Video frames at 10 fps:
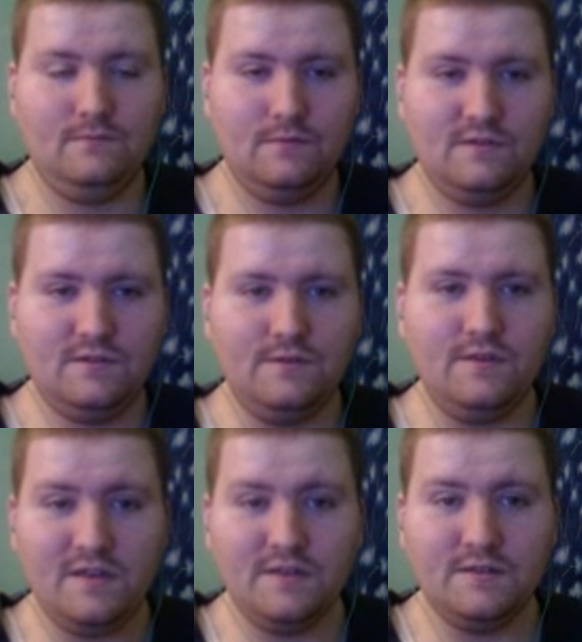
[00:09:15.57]
to
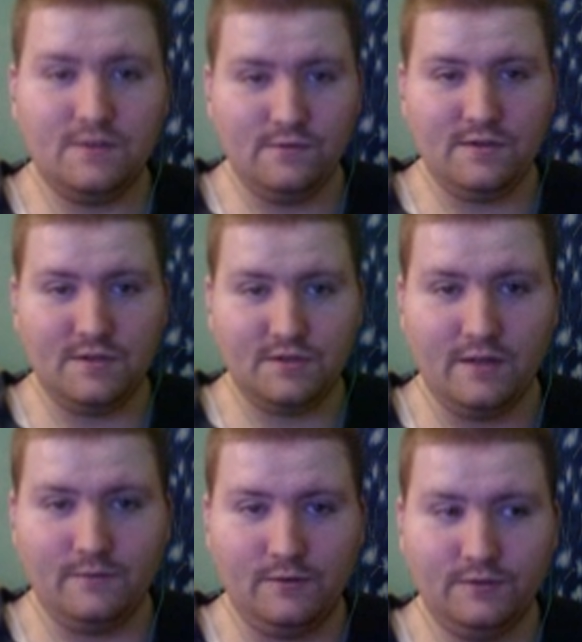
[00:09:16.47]
the end zone at each
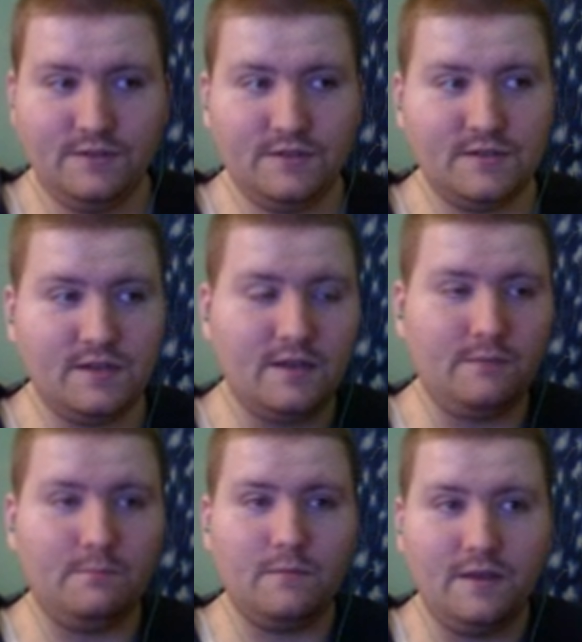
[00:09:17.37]
level, and then just getting
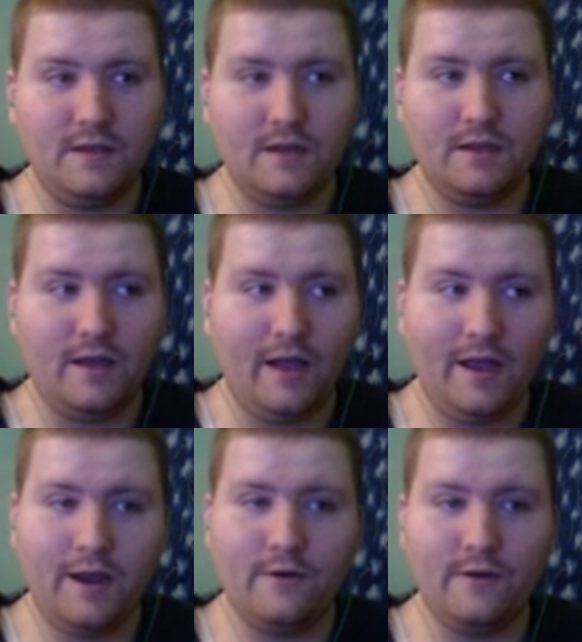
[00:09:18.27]

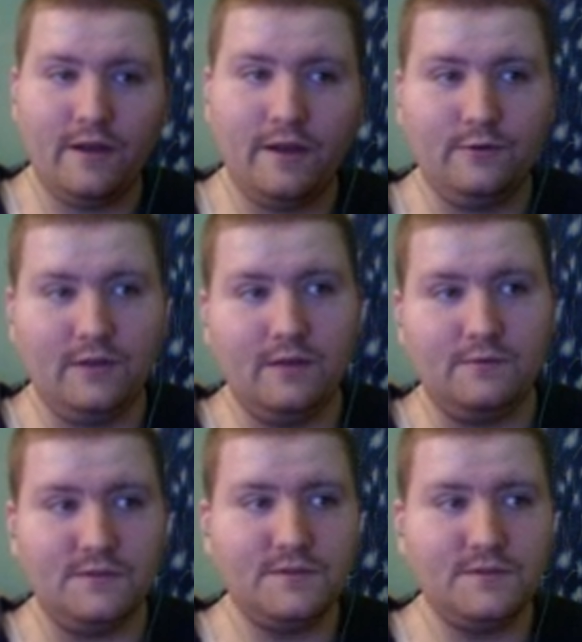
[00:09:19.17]
higher and higher levels,